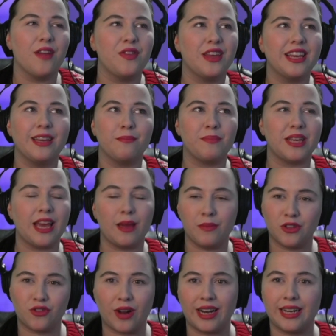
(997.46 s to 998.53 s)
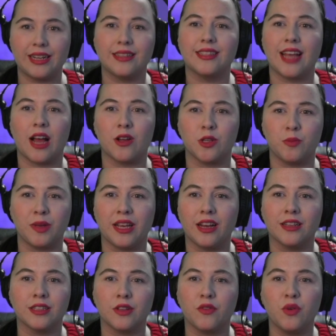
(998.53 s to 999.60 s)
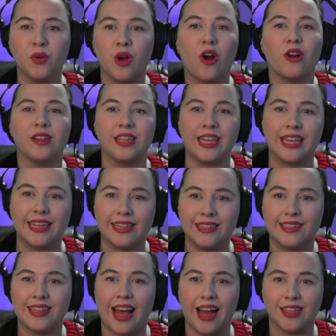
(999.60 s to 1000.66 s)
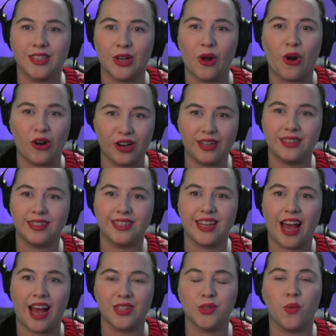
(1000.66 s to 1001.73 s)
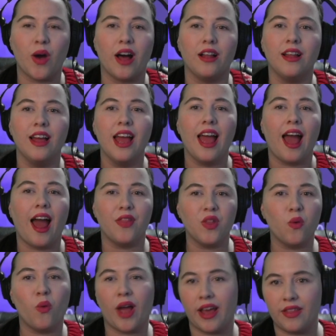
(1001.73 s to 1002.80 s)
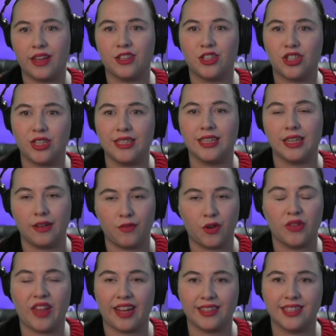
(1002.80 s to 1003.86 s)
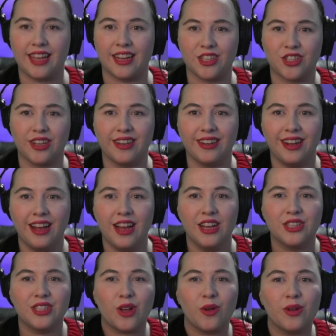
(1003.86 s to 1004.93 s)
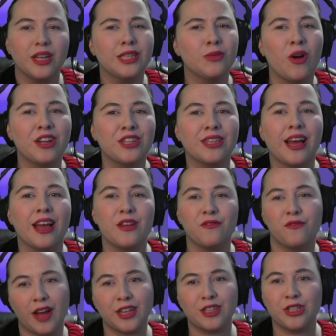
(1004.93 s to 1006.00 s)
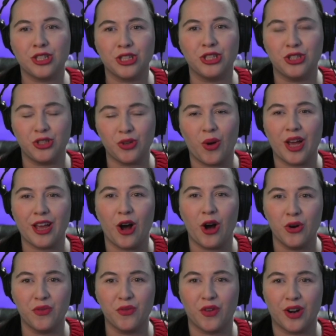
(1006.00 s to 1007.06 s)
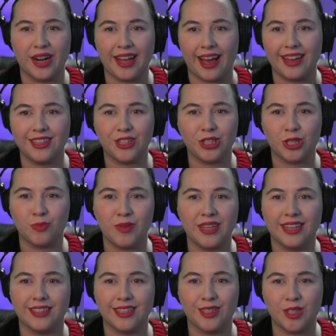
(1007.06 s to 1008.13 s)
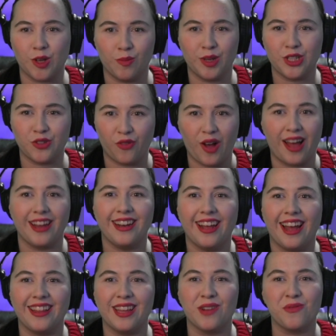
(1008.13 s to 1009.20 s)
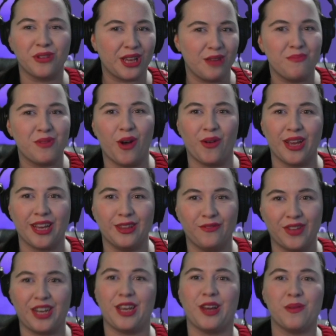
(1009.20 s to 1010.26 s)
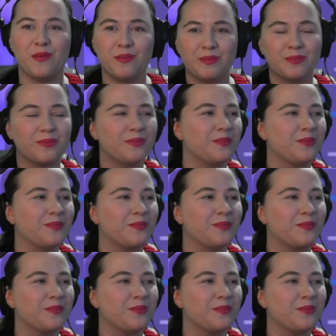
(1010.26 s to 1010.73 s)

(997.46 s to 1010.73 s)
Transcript: I think it became a trending sound because of who Carly is as an artist as well and the way that she delivered that section. So let's watch that infectious joy over again just because it's so much fun, and then we'll keep going in the video.